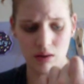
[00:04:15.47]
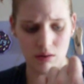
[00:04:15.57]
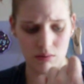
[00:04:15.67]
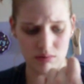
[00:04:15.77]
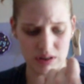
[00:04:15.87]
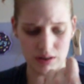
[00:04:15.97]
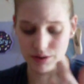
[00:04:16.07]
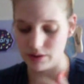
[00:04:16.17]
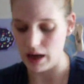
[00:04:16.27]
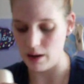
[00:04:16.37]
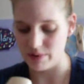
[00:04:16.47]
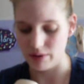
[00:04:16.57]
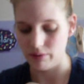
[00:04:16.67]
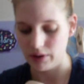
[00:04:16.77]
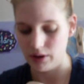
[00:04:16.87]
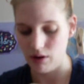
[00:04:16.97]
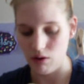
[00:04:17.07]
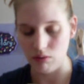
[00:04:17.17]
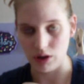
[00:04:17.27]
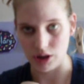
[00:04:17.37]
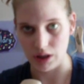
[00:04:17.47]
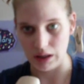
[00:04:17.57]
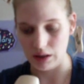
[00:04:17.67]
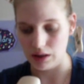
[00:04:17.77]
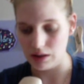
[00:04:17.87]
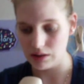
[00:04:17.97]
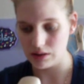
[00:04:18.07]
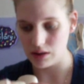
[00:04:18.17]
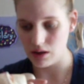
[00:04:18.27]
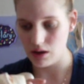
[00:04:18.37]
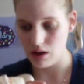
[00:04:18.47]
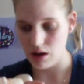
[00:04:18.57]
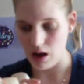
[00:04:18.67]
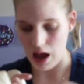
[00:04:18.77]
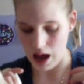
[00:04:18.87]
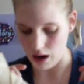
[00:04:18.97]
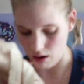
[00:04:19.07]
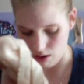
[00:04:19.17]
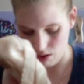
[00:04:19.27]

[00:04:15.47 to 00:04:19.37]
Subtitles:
in those because there's absolutely no cushion in these at